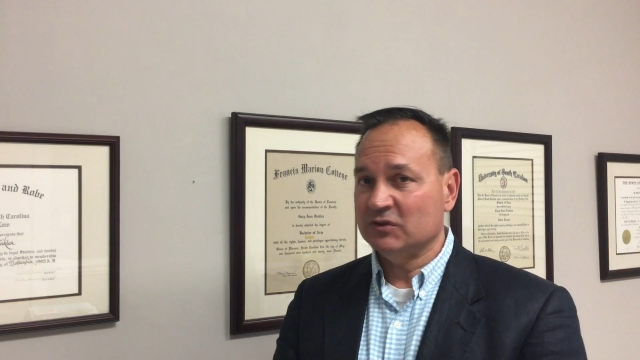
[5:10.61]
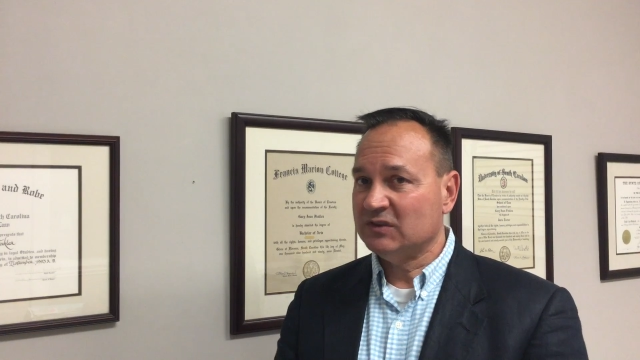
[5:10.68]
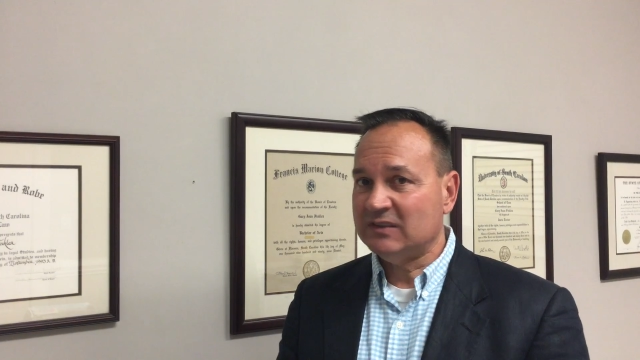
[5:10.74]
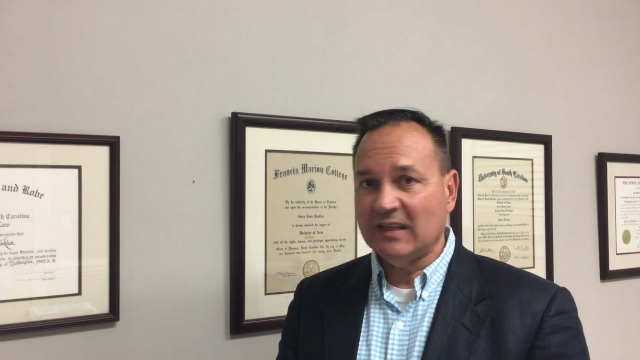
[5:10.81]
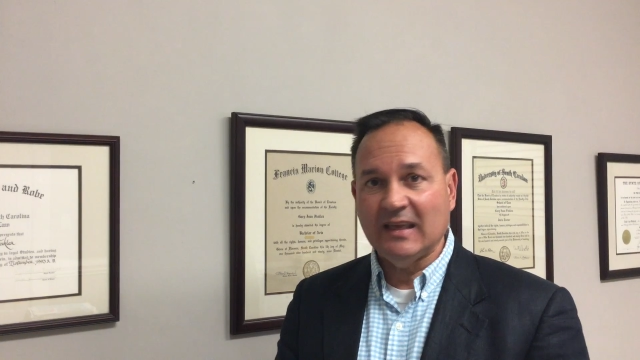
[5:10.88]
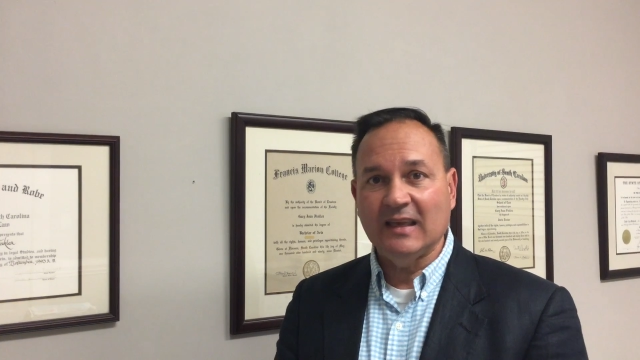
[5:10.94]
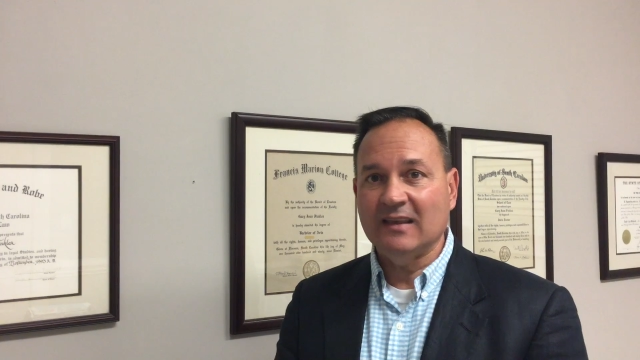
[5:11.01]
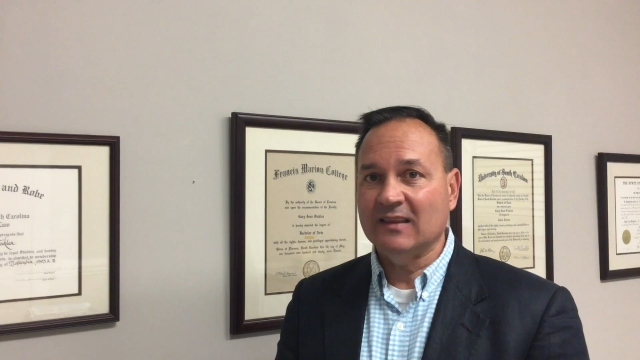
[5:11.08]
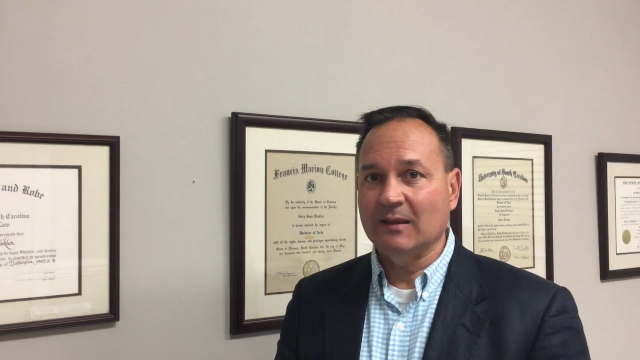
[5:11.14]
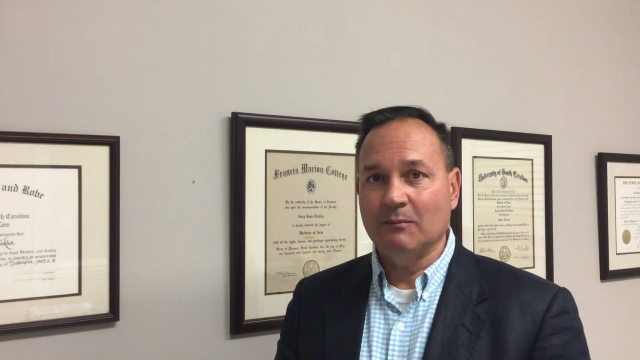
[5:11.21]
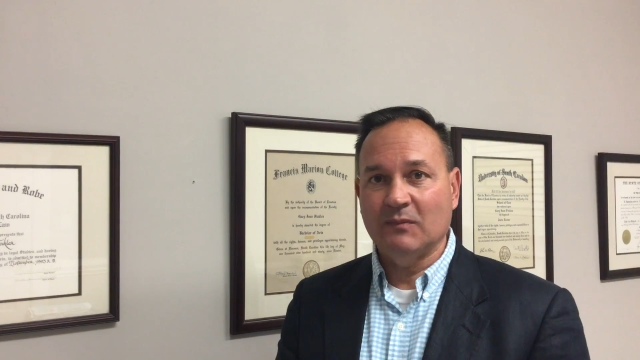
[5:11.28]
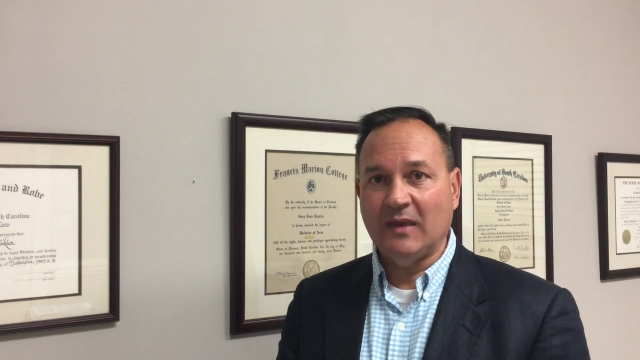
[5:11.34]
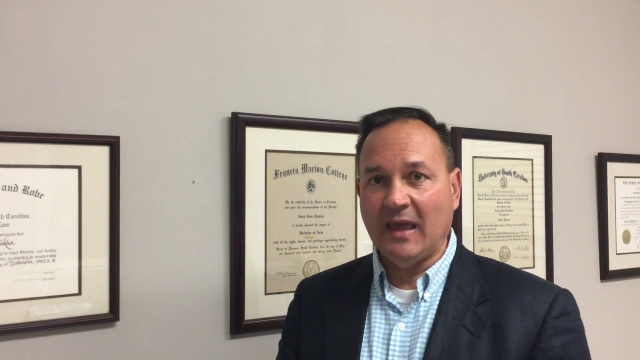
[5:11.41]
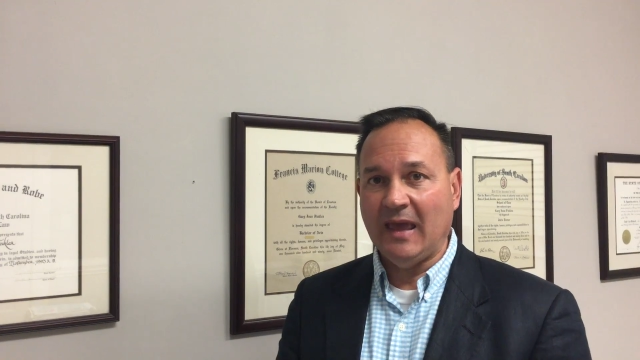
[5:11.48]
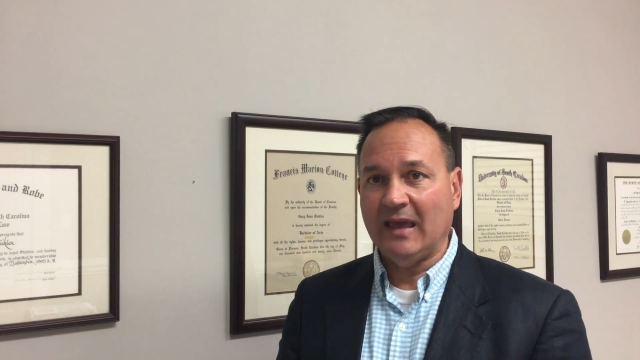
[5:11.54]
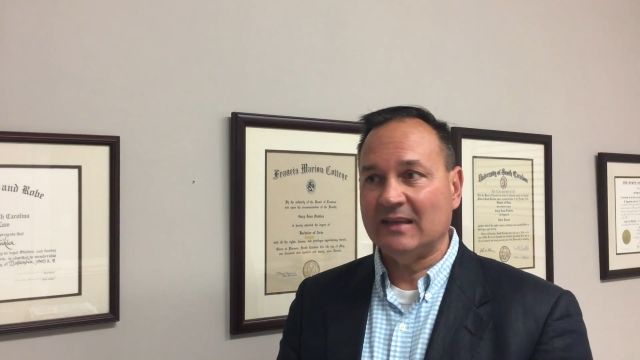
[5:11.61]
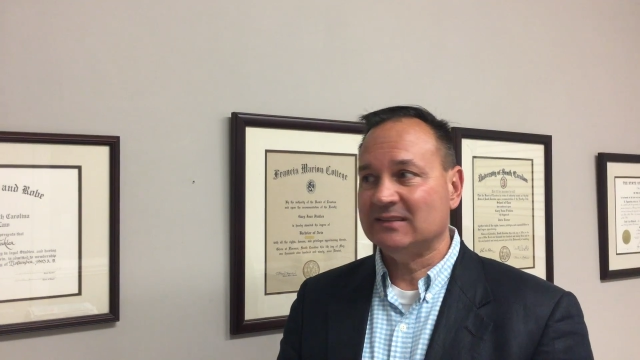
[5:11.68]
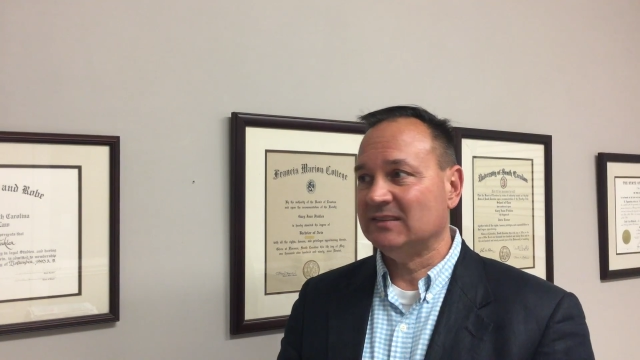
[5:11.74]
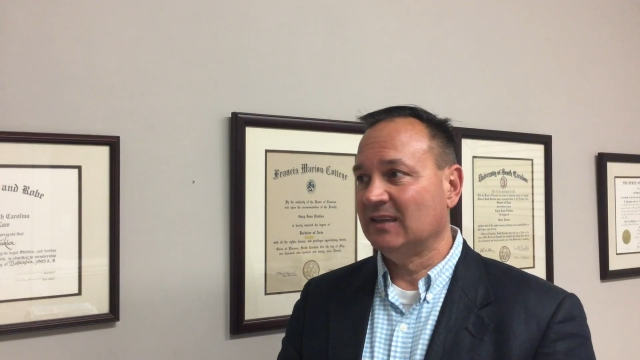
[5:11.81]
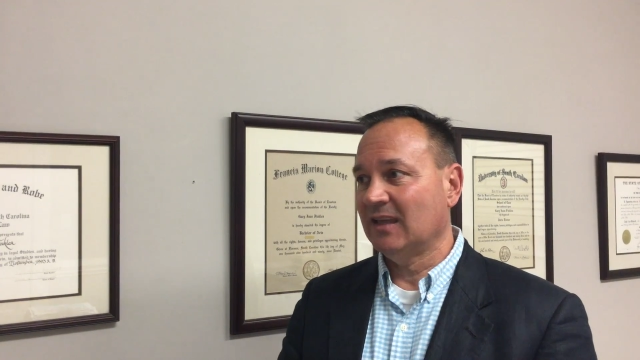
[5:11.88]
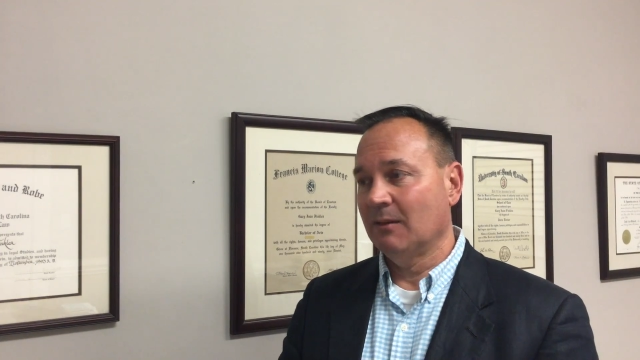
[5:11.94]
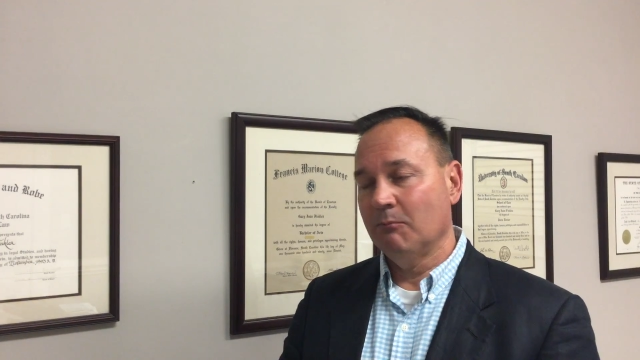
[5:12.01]
seeing them
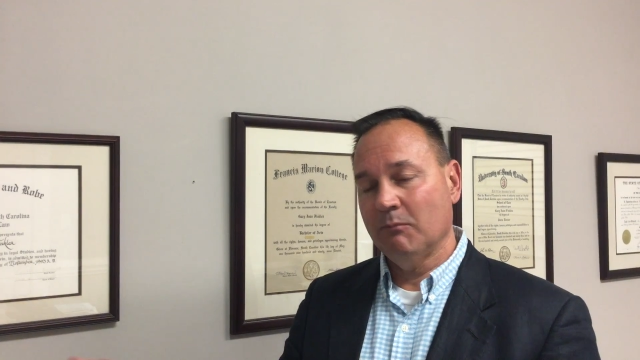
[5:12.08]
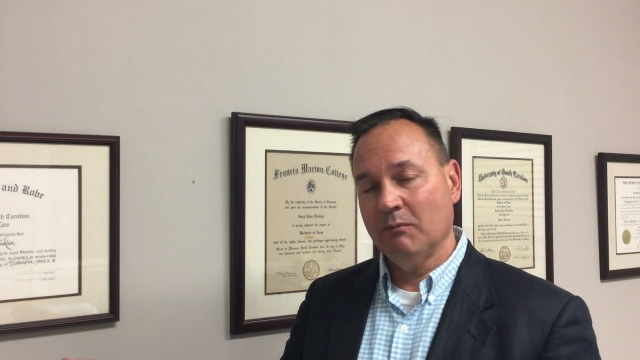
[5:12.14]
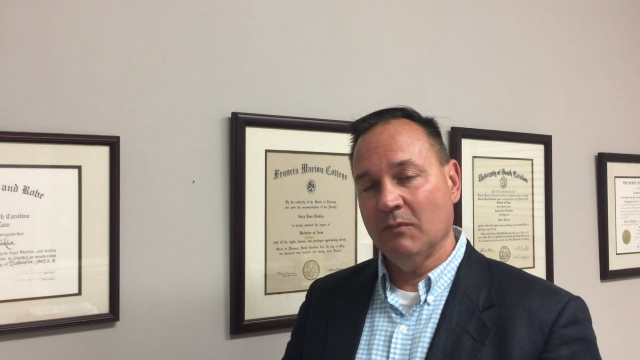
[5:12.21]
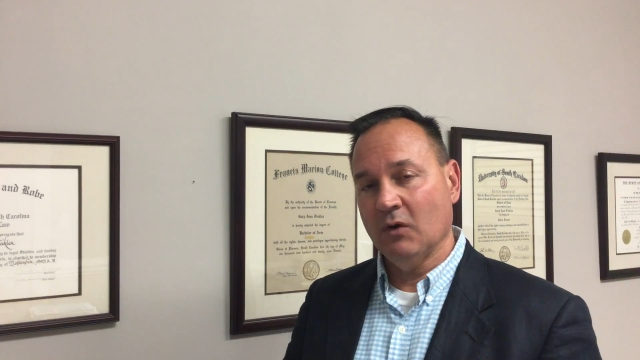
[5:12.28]
texting